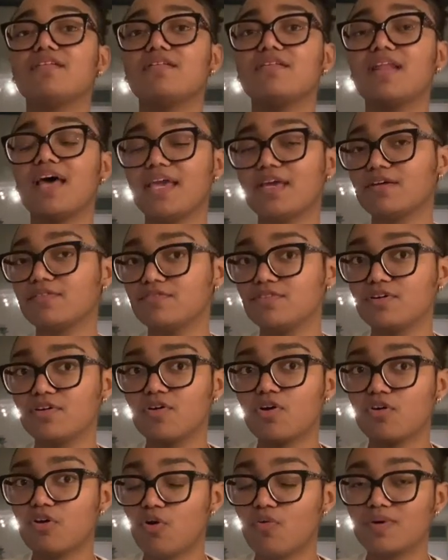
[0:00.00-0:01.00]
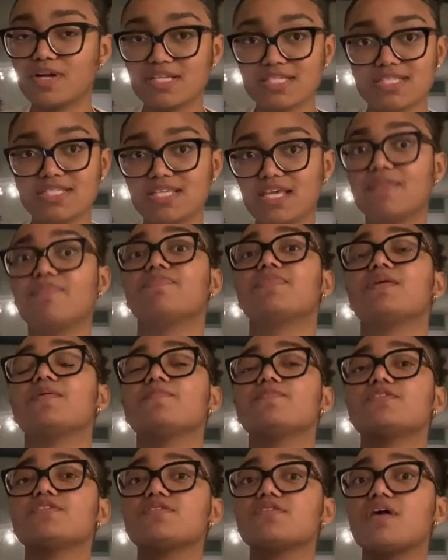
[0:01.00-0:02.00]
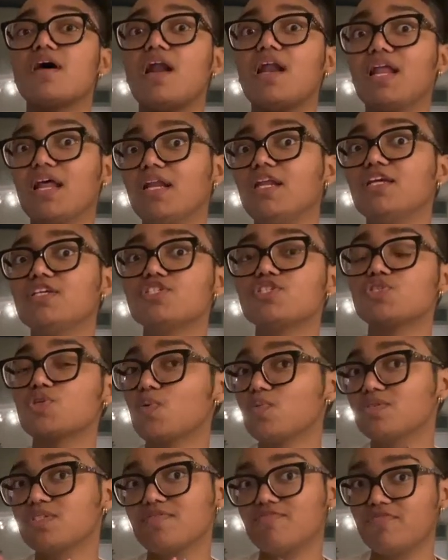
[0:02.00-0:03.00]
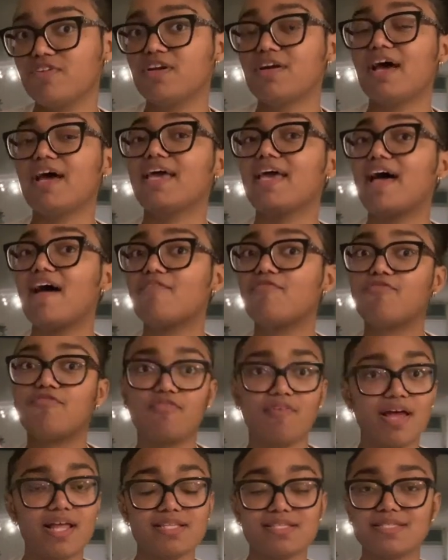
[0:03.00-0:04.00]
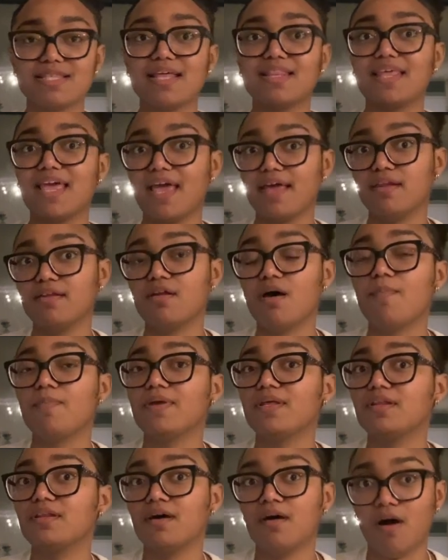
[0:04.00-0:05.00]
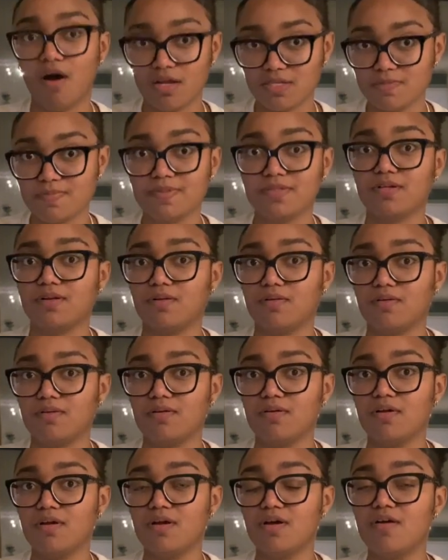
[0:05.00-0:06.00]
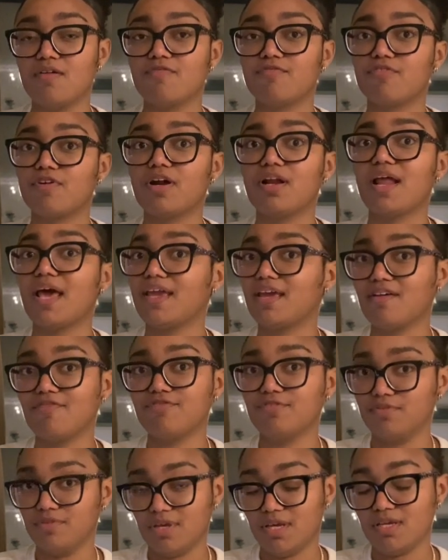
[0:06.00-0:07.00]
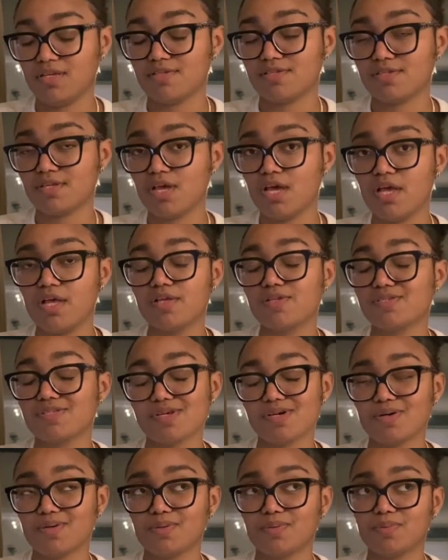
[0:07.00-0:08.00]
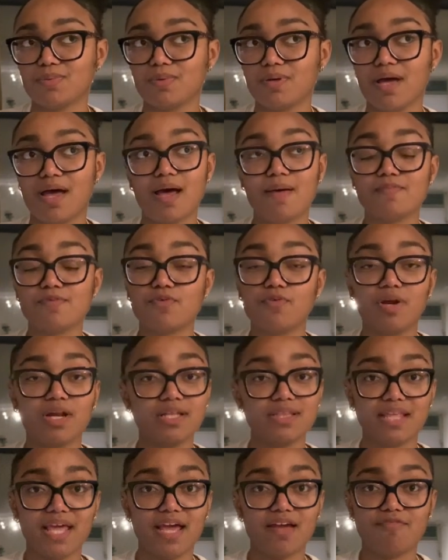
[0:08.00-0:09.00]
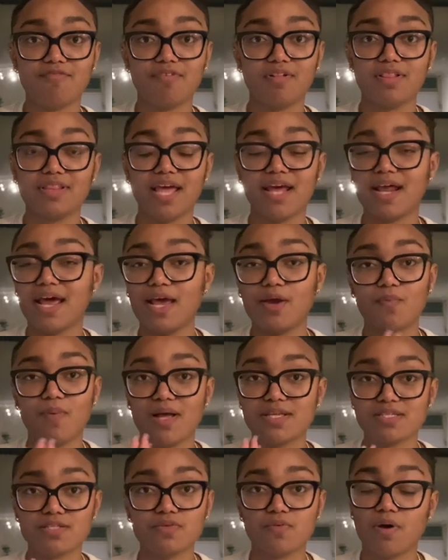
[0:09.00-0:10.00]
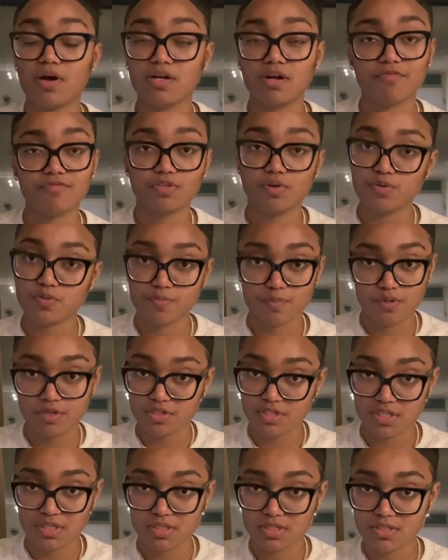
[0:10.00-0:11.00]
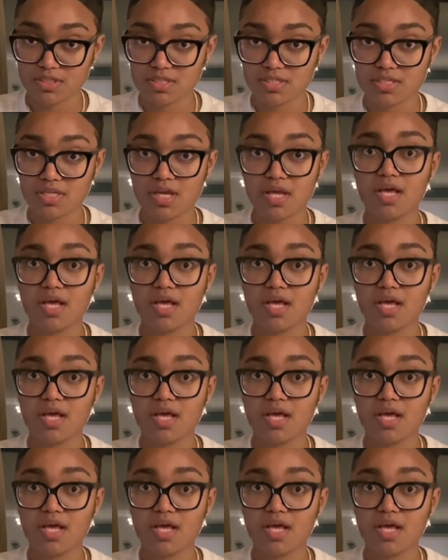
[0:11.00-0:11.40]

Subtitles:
like the corona symptoms really so severe. I have friends that ended up in the hospital for like a few days. So I'm really thankful that I wasn't one of those persons.